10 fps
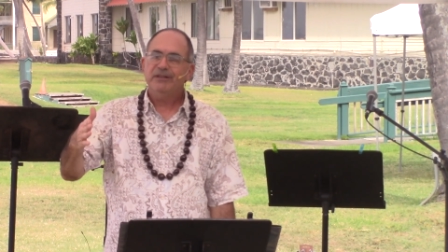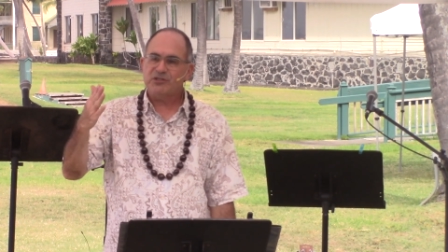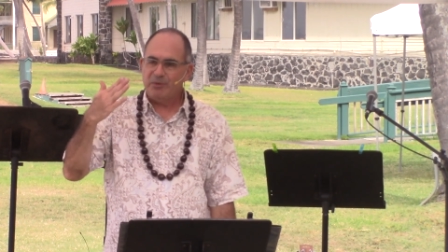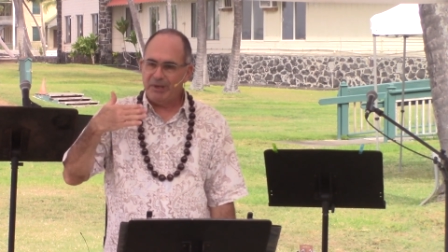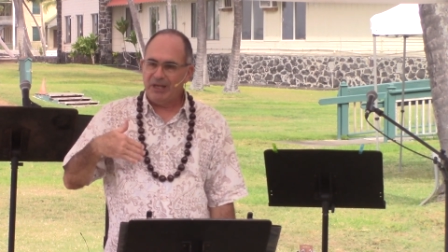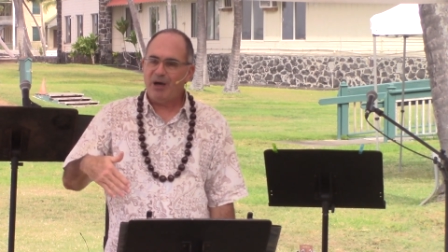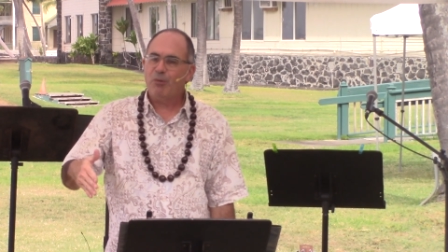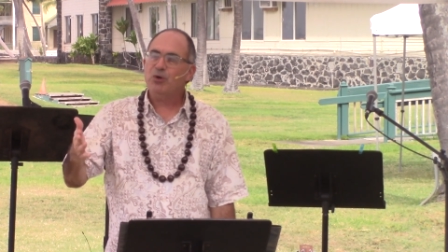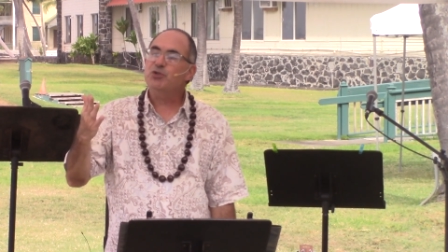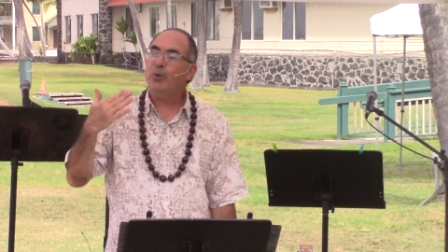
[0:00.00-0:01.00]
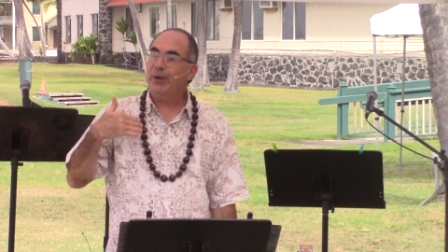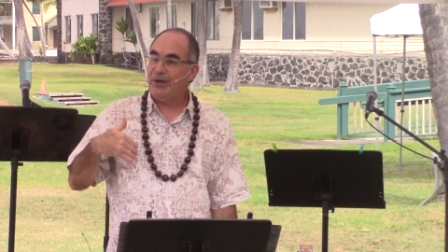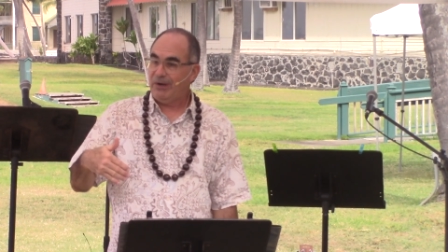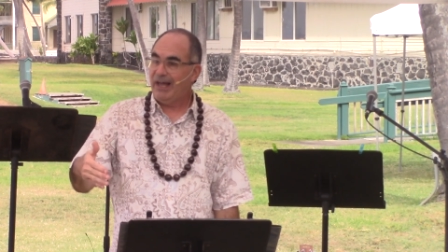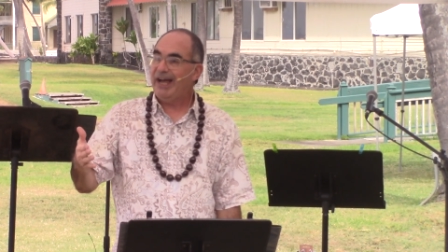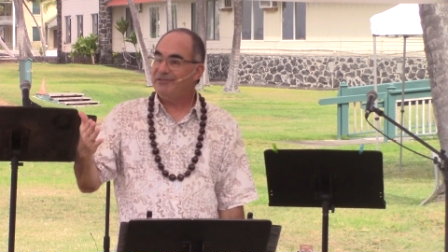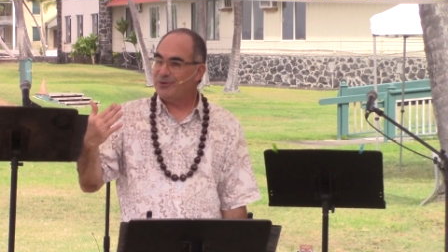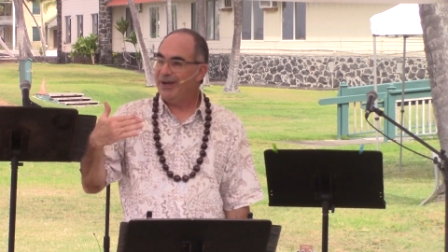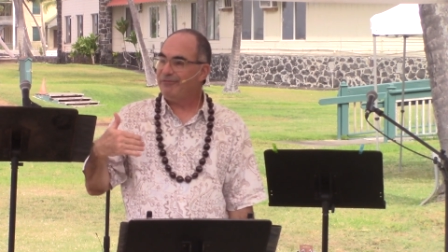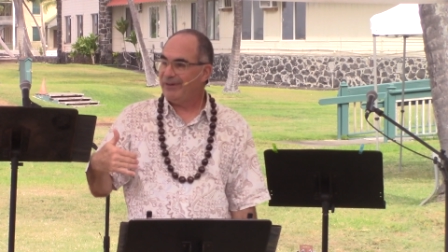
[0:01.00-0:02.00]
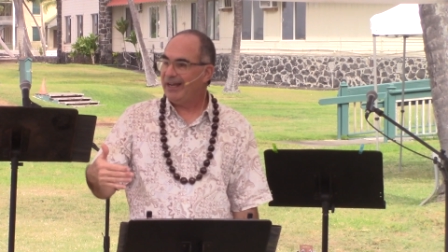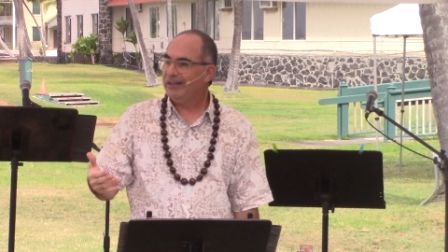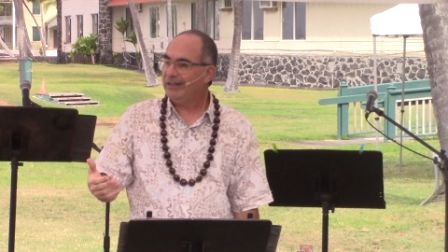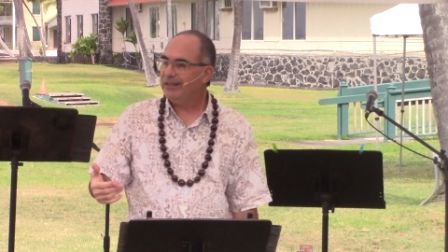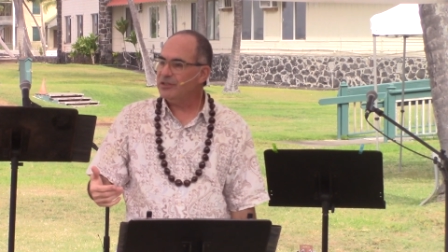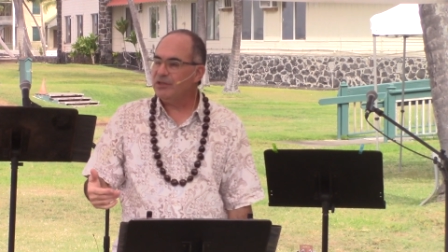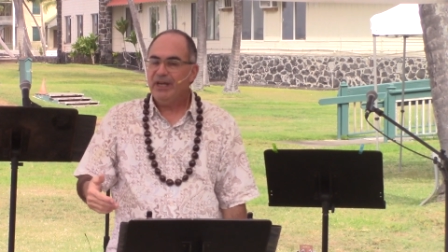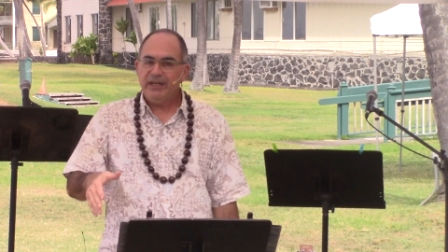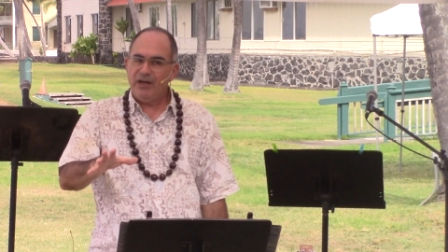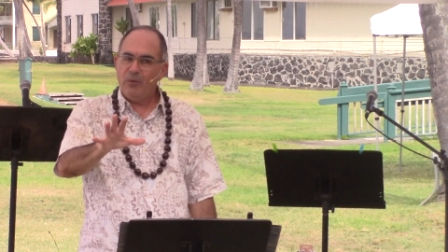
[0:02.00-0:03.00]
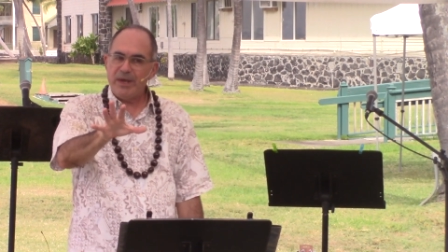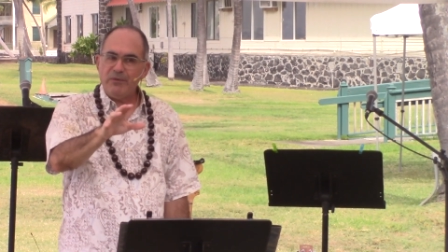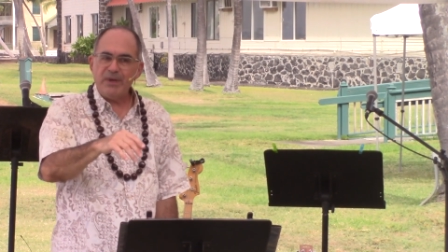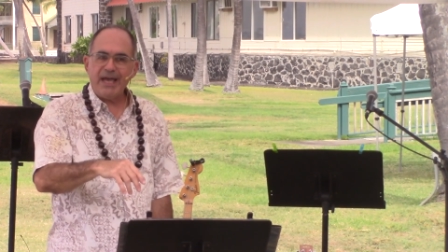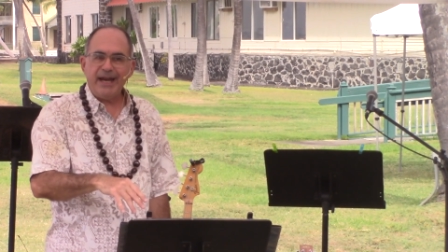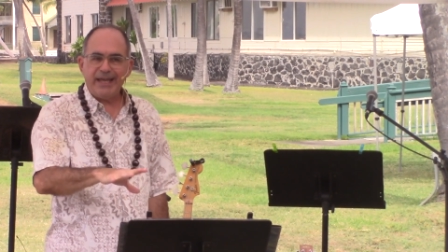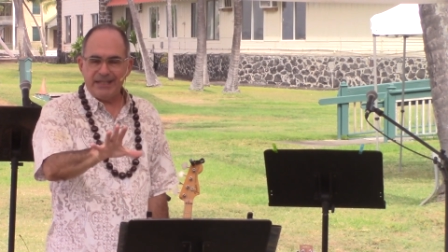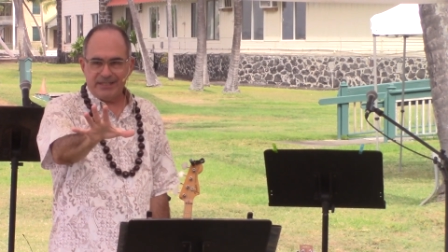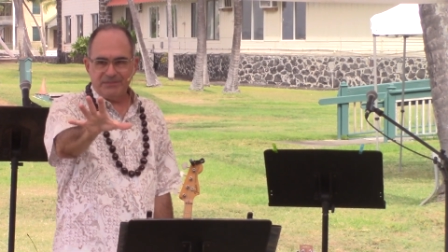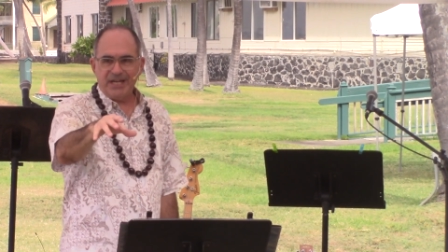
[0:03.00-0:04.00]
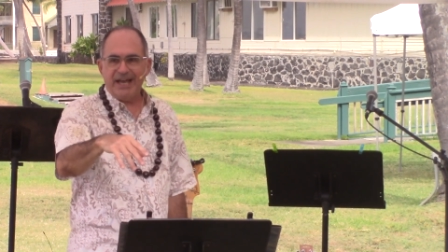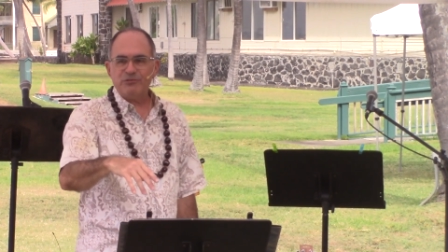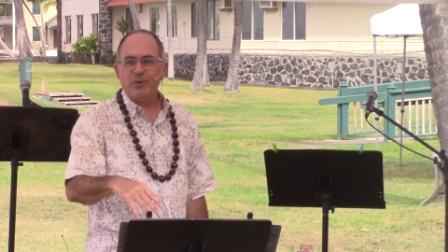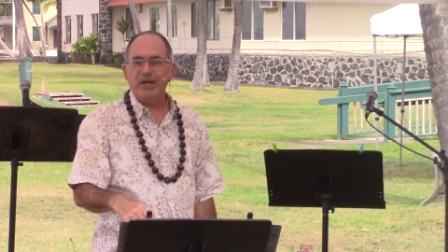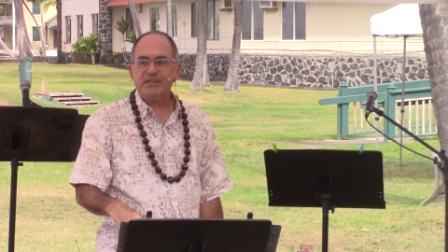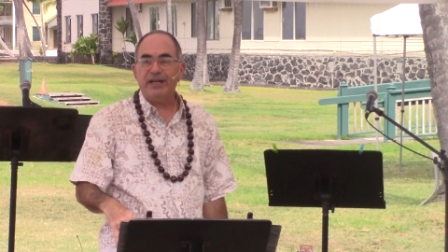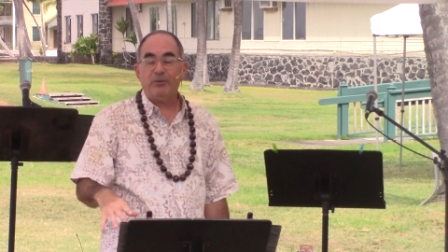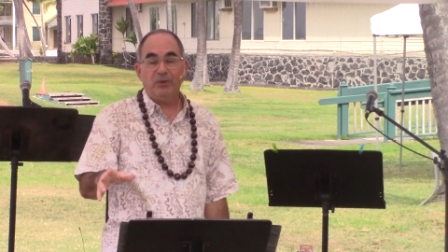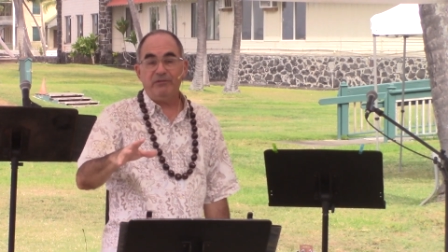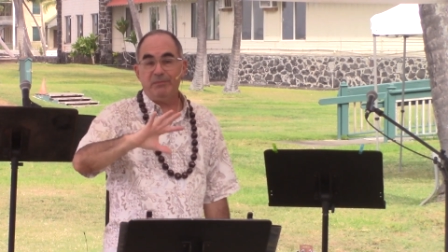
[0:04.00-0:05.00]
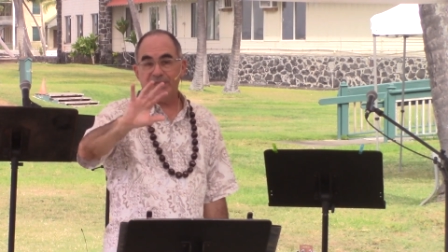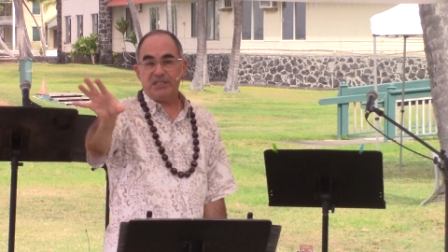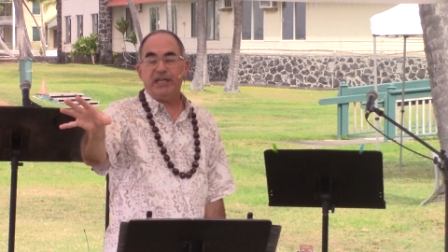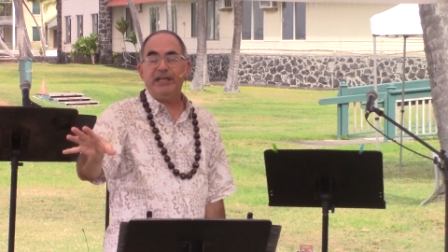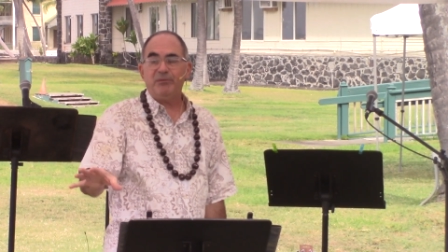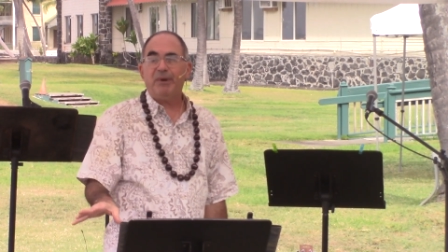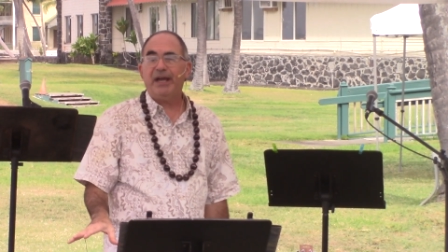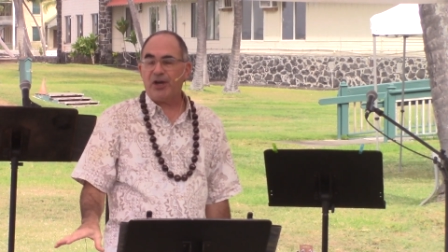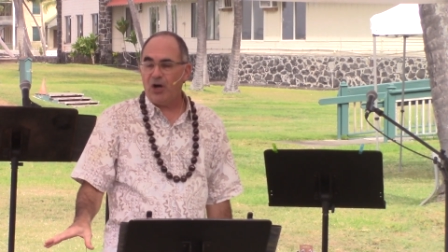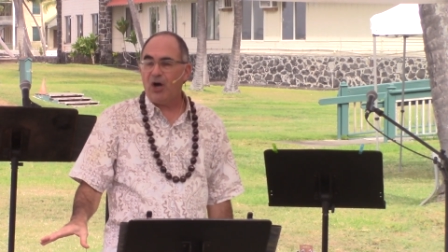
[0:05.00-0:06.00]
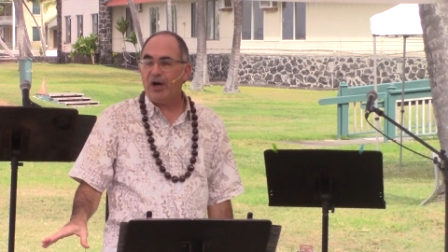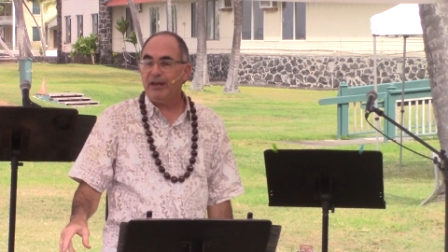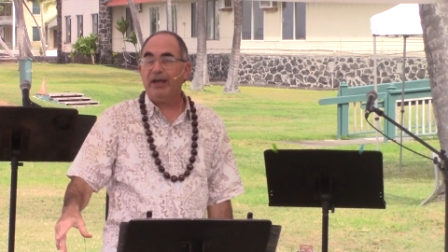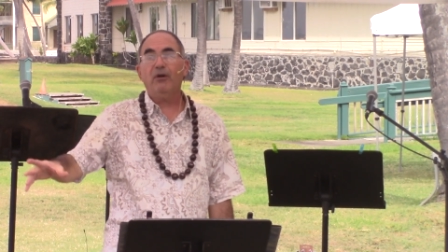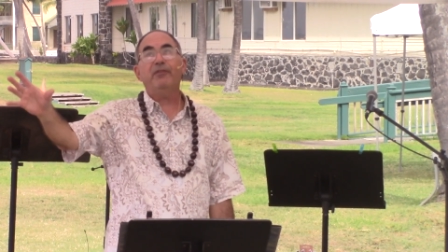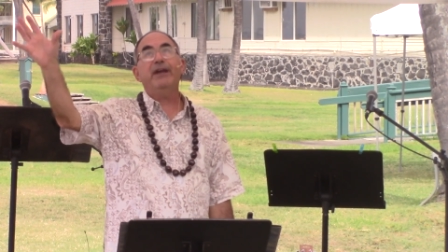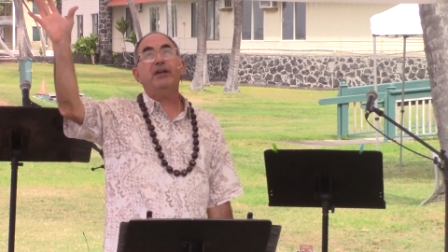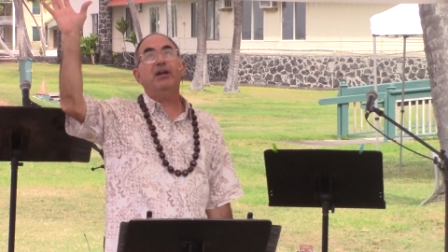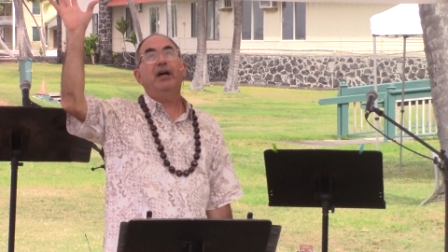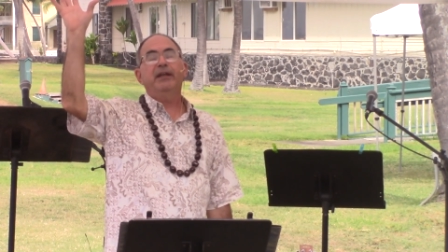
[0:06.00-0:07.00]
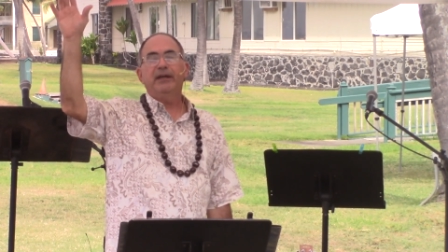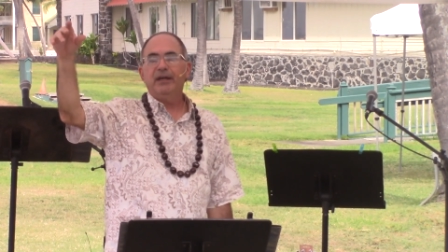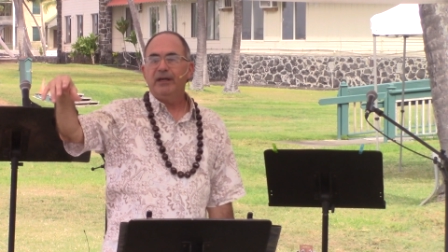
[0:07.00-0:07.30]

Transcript: there's going to be a lot more joy in our lives, quite frankly. Because, you know, we, we kind of get sometimes where it's like, well, if you miss getting hit by a car, you're like, oh, thank you, God.